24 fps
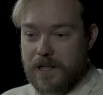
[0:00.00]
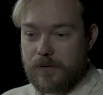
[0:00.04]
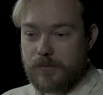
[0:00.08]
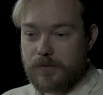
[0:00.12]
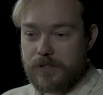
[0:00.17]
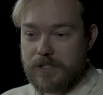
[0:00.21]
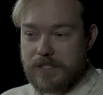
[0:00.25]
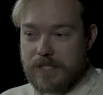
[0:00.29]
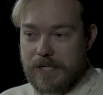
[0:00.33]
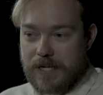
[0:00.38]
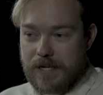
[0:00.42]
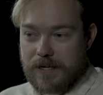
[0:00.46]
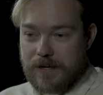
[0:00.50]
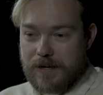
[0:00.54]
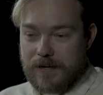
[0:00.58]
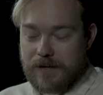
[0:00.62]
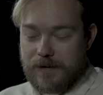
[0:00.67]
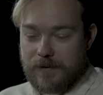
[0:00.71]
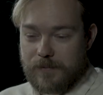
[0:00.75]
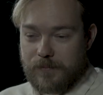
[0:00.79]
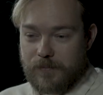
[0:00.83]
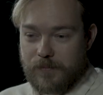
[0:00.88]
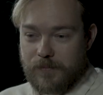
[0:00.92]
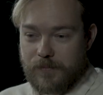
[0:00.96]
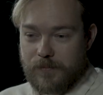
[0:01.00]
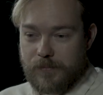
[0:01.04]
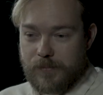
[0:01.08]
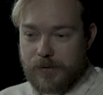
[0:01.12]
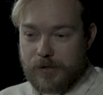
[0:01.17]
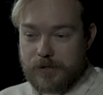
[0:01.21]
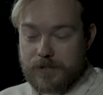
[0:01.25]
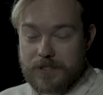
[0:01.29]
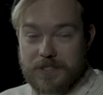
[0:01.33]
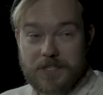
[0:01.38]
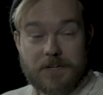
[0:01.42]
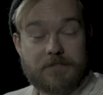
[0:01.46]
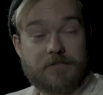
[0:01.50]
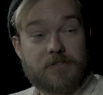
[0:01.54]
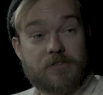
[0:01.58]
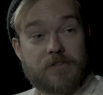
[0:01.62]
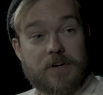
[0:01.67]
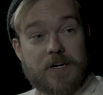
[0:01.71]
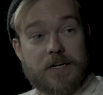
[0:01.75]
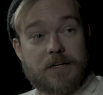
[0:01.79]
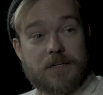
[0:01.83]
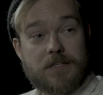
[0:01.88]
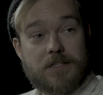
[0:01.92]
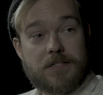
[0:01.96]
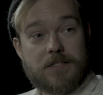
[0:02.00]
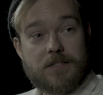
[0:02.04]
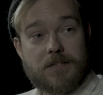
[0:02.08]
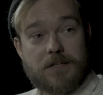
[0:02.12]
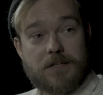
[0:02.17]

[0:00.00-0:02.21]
I would say kind of perseverance.